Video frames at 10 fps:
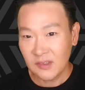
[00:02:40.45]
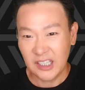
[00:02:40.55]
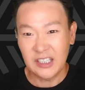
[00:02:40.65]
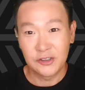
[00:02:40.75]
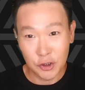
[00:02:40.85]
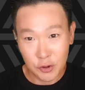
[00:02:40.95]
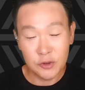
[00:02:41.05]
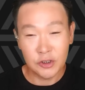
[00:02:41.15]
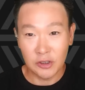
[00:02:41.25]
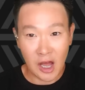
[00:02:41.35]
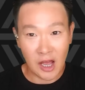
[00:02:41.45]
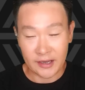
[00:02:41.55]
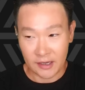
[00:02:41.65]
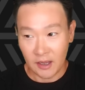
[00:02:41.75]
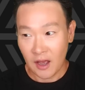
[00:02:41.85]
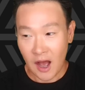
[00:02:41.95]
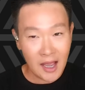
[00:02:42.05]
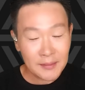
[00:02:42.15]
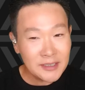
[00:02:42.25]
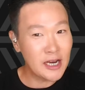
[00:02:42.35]
in June, July.
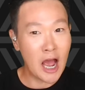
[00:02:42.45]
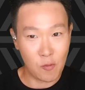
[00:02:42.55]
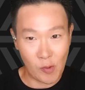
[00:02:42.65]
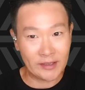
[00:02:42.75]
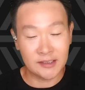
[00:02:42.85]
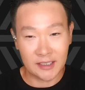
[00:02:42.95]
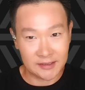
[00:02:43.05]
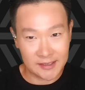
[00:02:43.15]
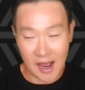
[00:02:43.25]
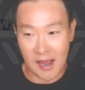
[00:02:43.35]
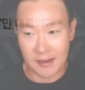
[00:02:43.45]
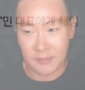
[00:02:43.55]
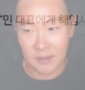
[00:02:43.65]
HYBE did not waste any time